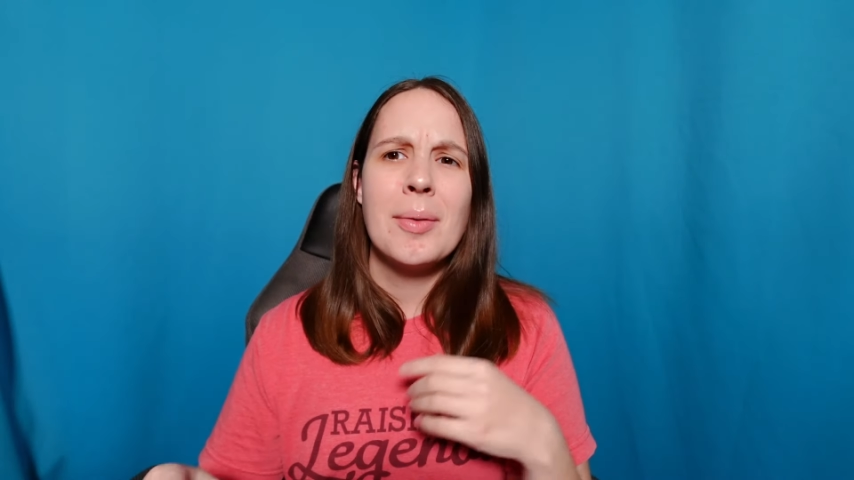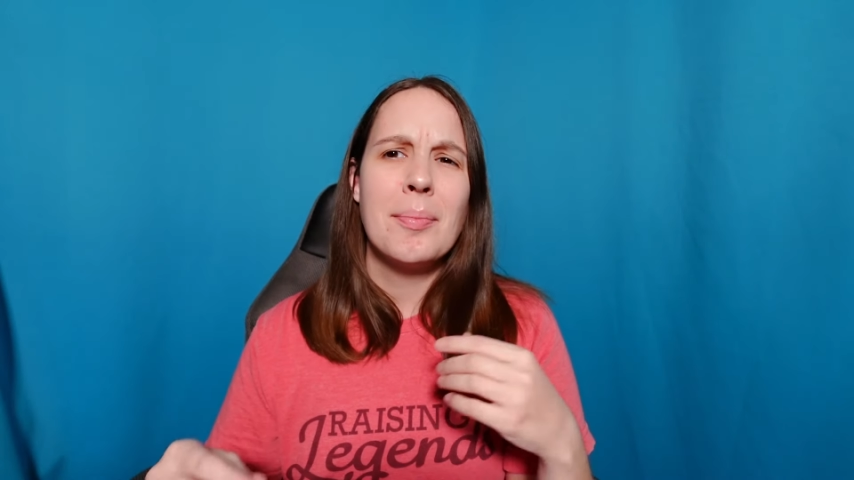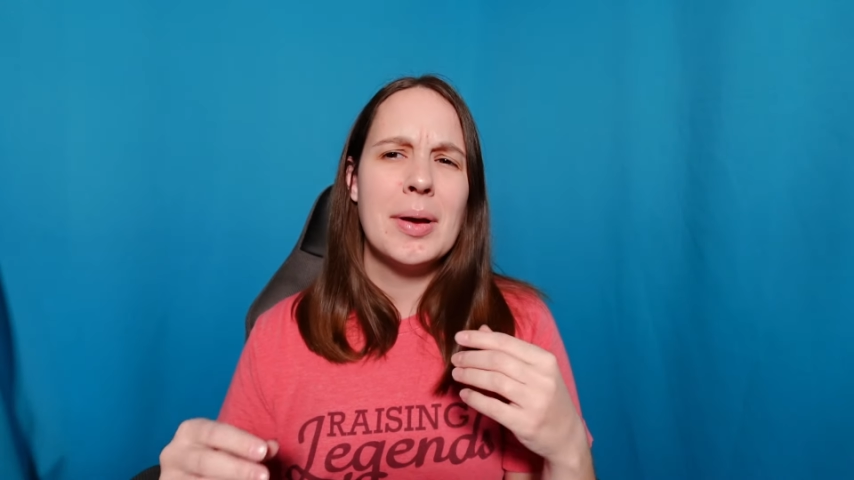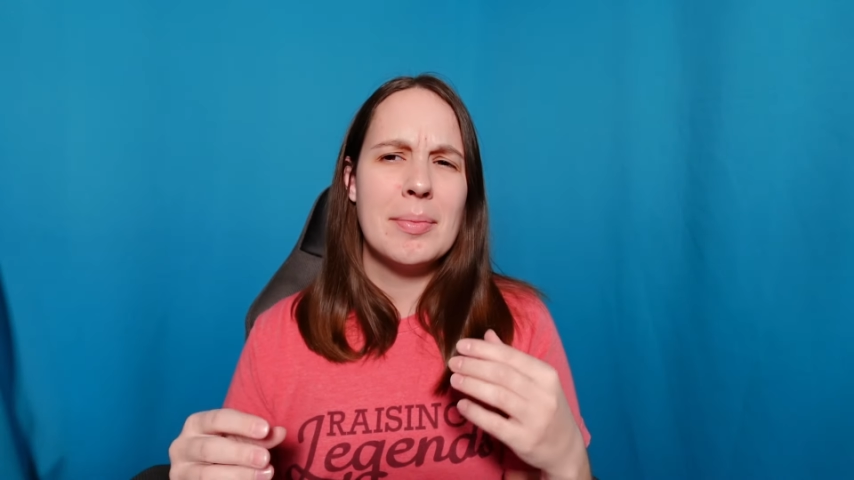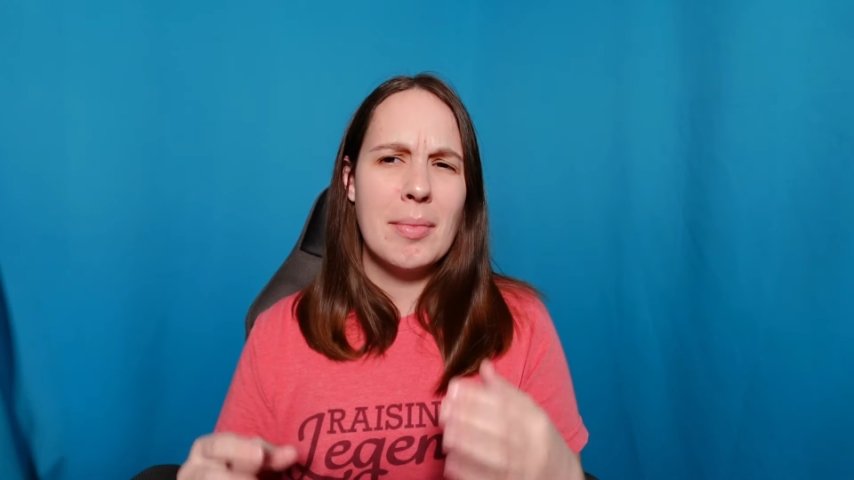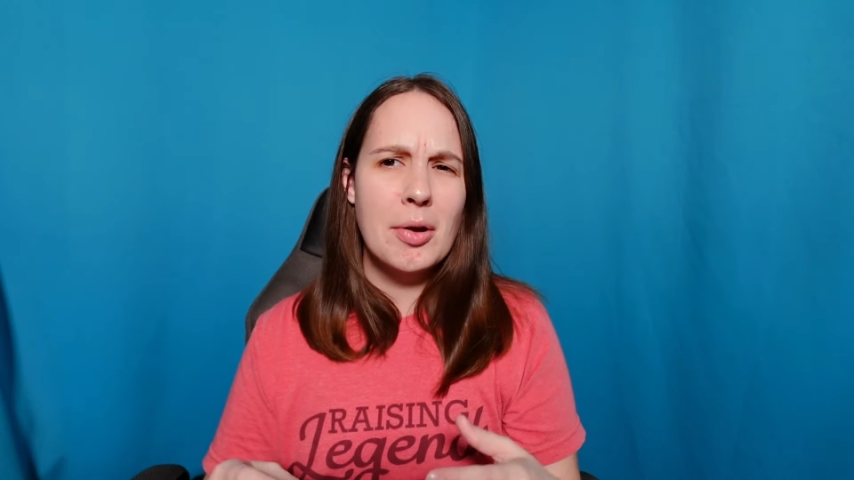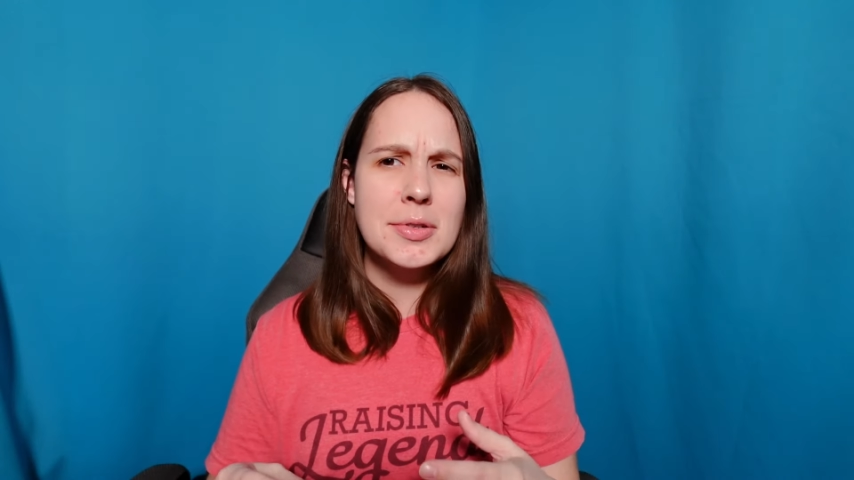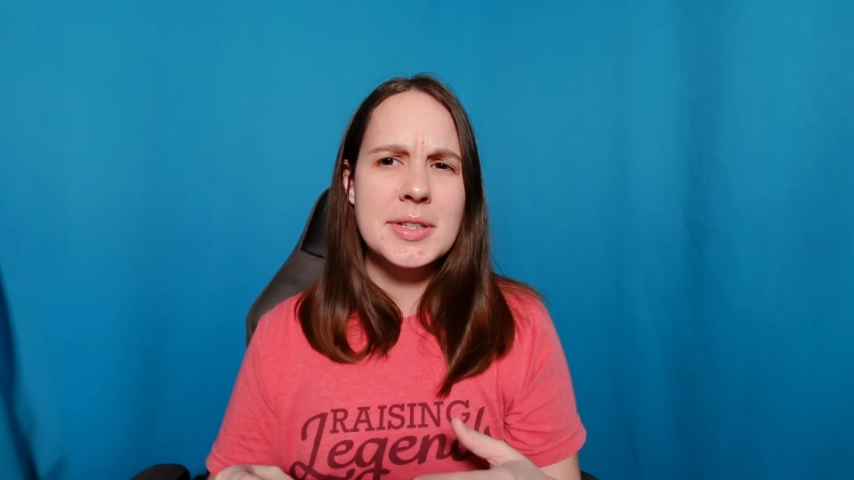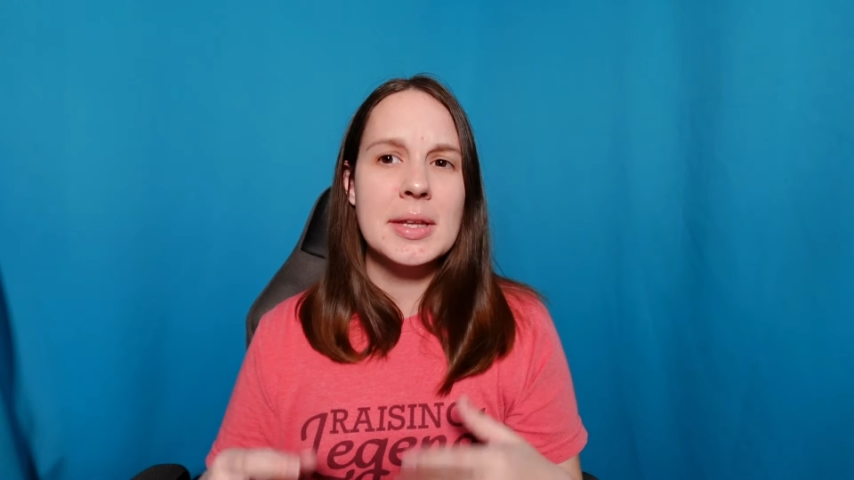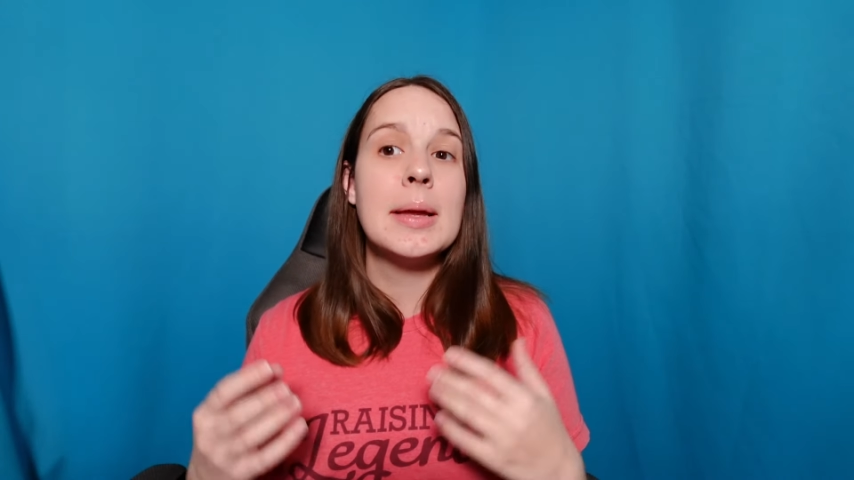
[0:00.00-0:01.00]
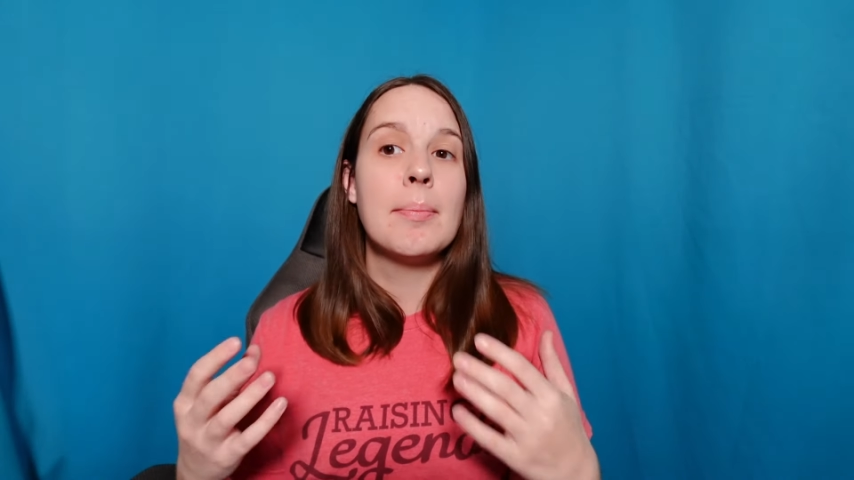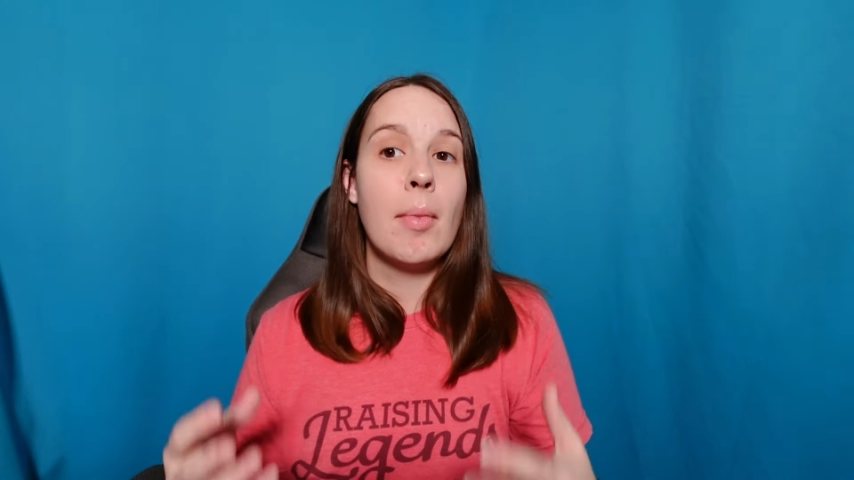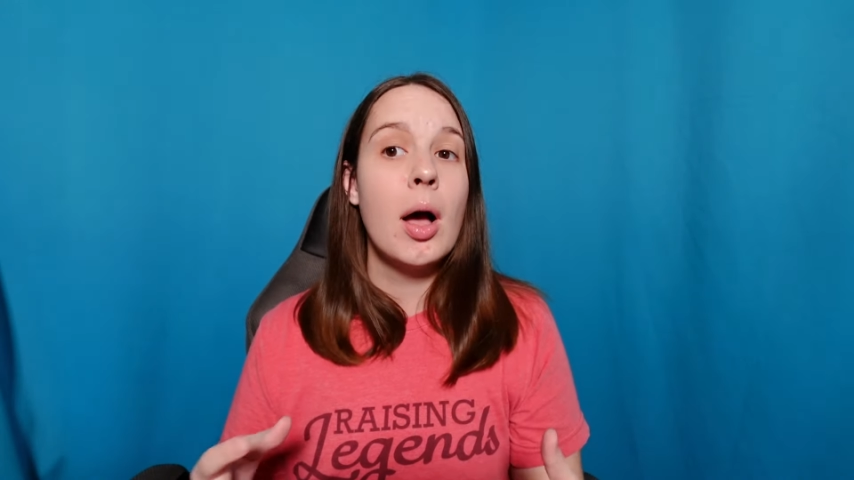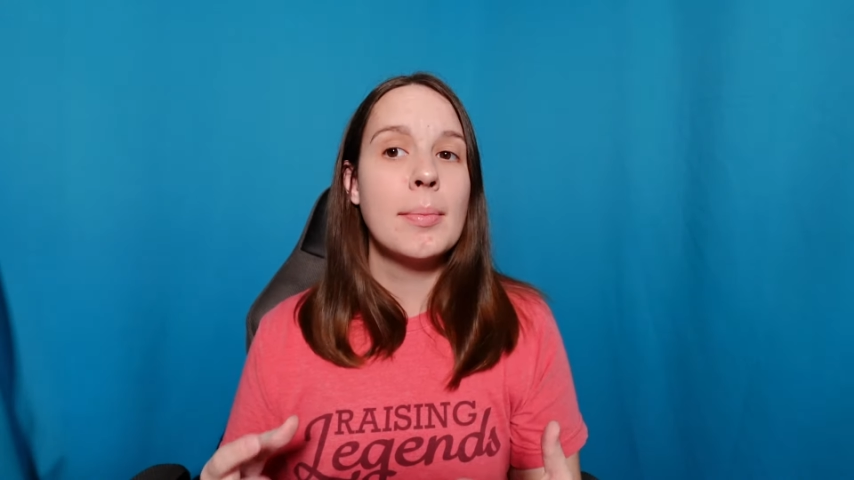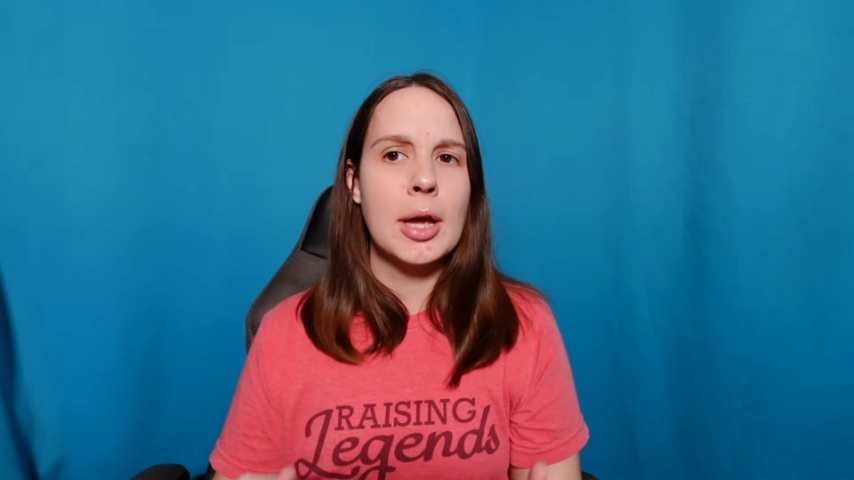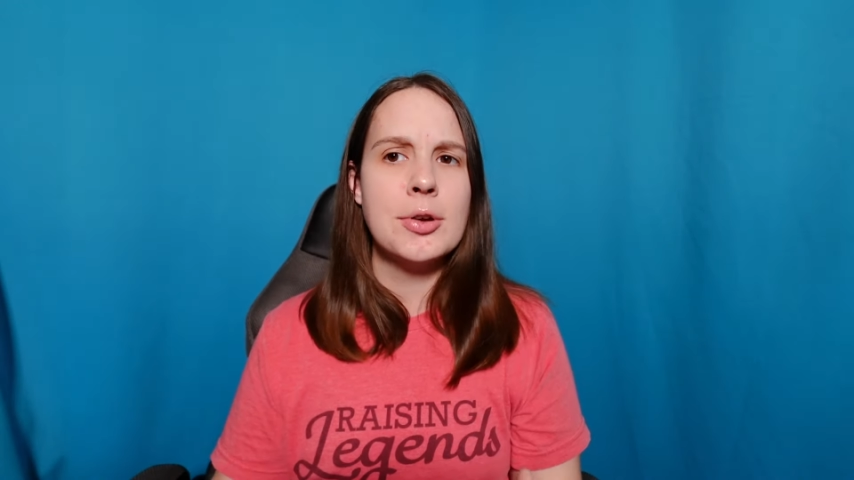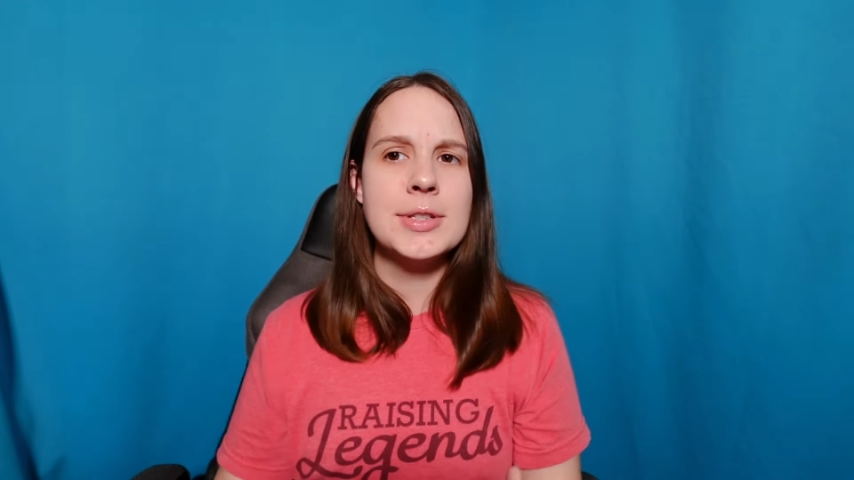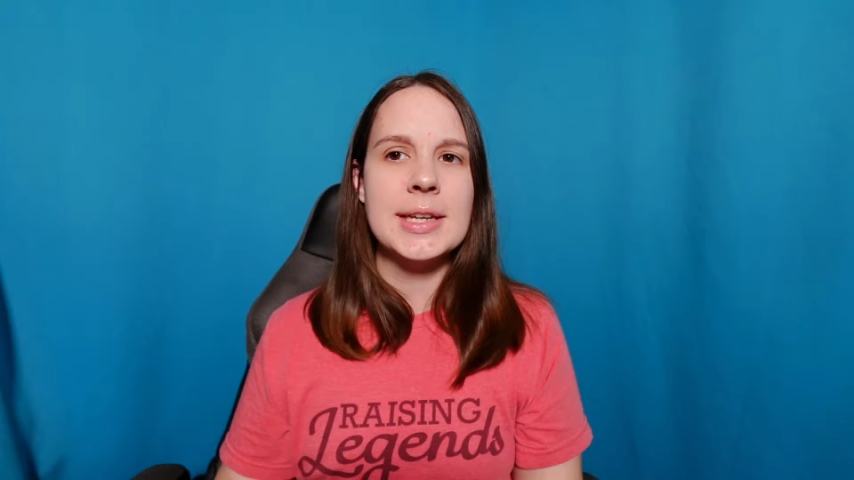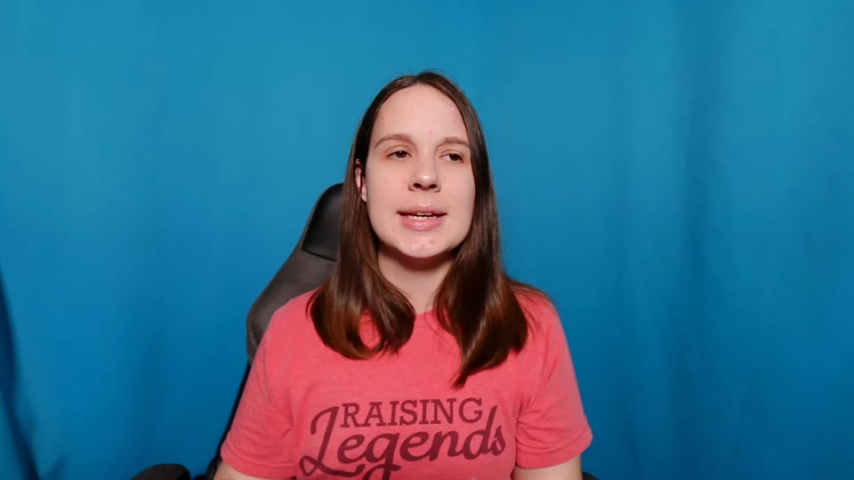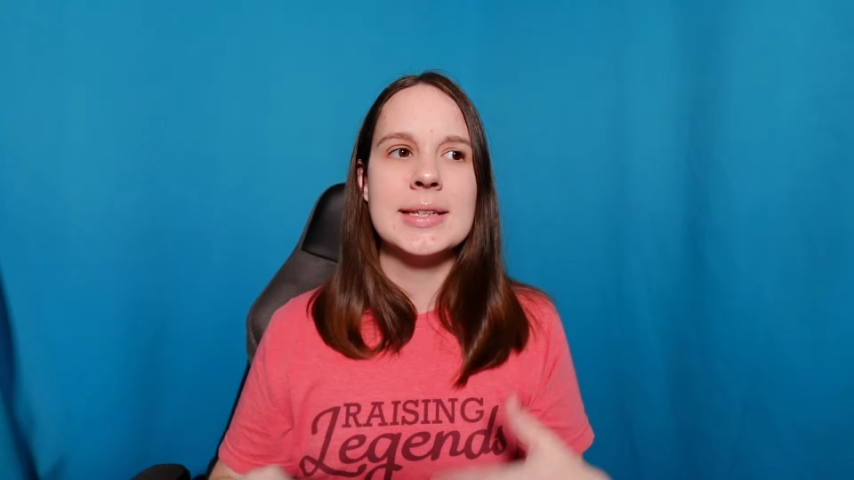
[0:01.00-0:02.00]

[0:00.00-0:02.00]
but mostly Momcozy